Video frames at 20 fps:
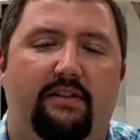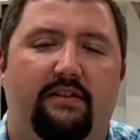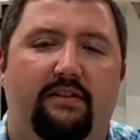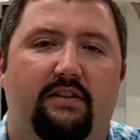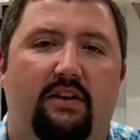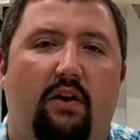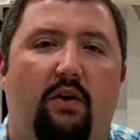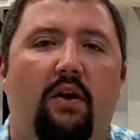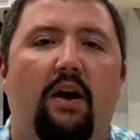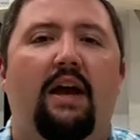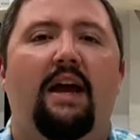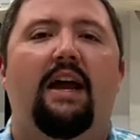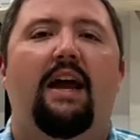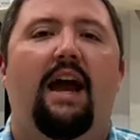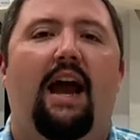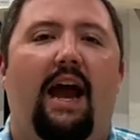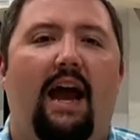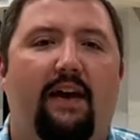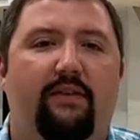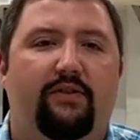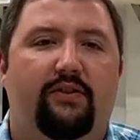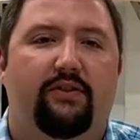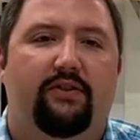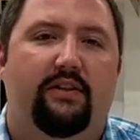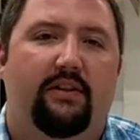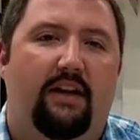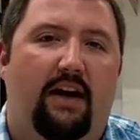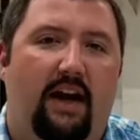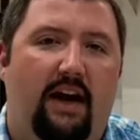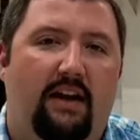And so after
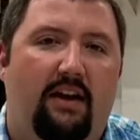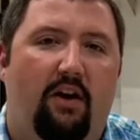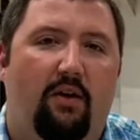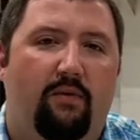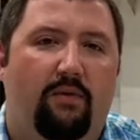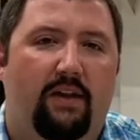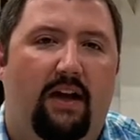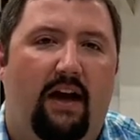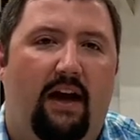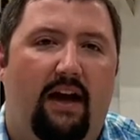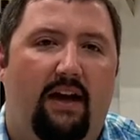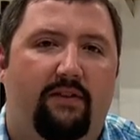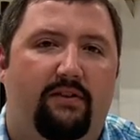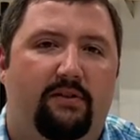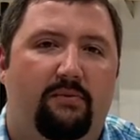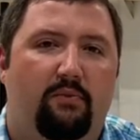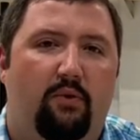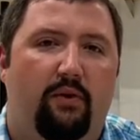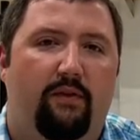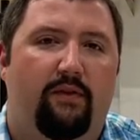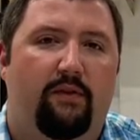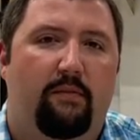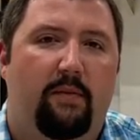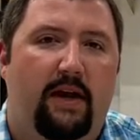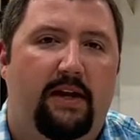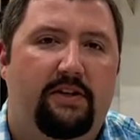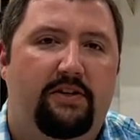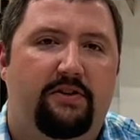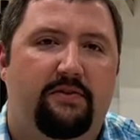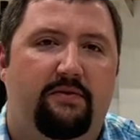tonight, hopefully I'll have some more
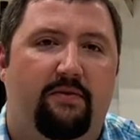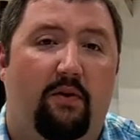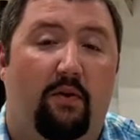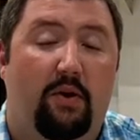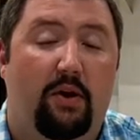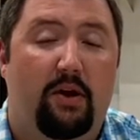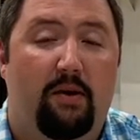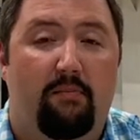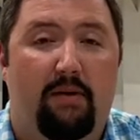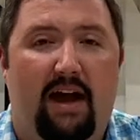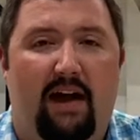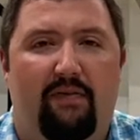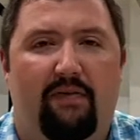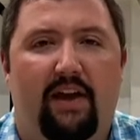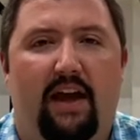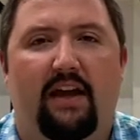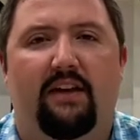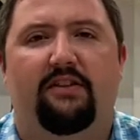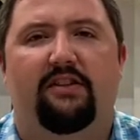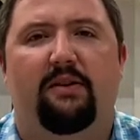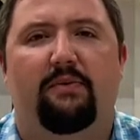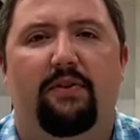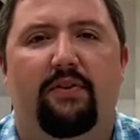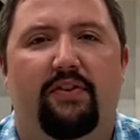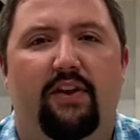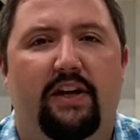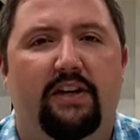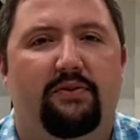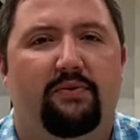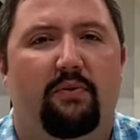information for you about that. Some of the
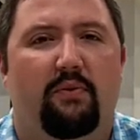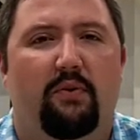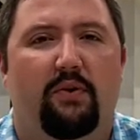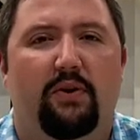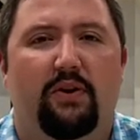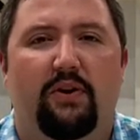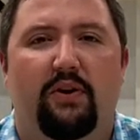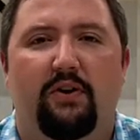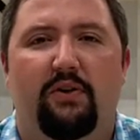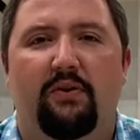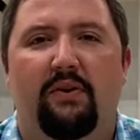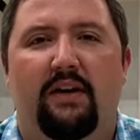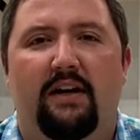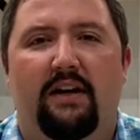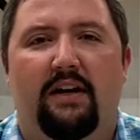things we're wanting to do.